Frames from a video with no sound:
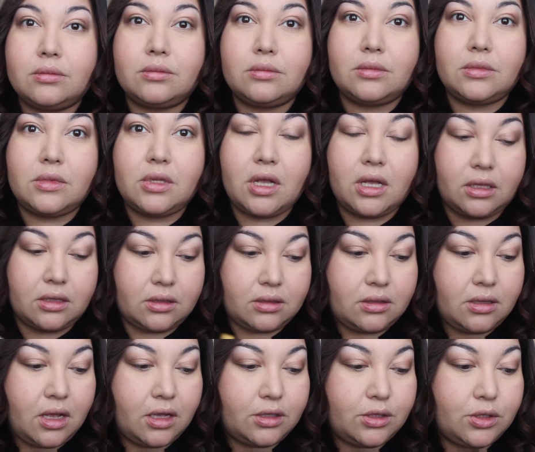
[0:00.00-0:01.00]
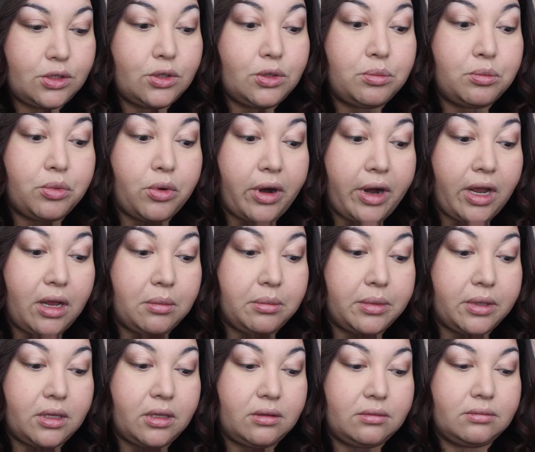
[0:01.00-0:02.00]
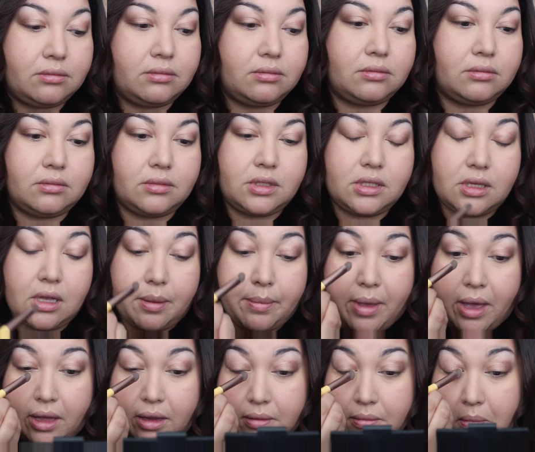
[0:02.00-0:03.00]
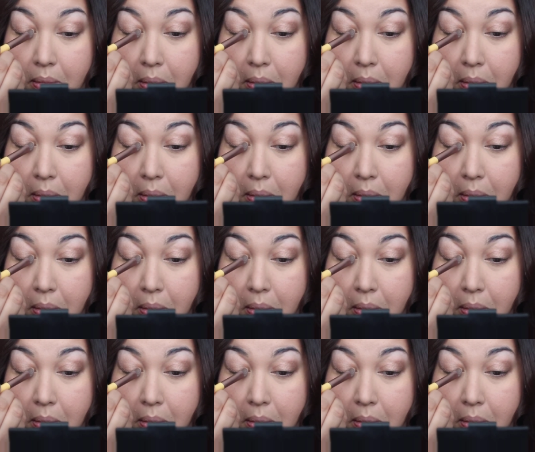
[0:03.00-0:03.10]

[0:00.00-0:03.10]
Not too bright, but it's not bad.